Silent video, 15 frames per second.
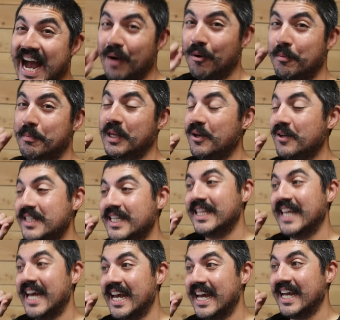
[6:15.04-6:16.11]
I will be
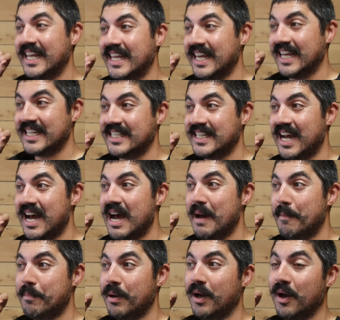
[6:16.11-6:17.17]
using that
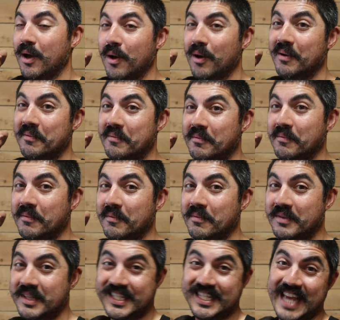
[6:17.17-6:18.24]
kickstop.
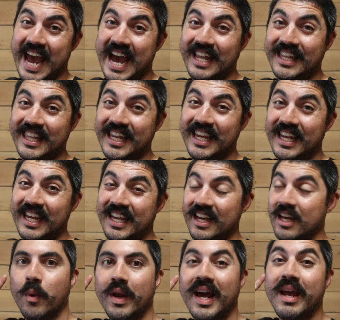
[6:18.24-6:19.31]
Oh, yeah. Sadly,
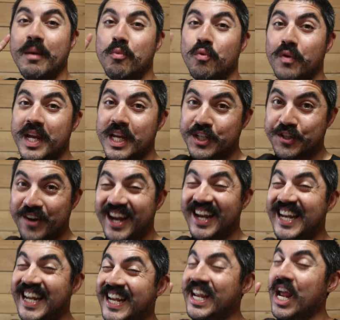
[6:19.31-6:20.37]
when I am
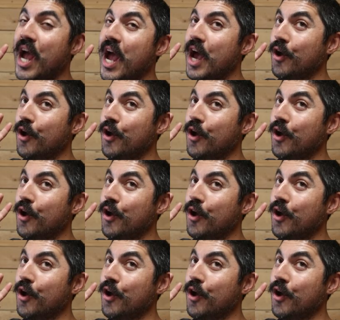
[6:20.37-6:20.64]
retraining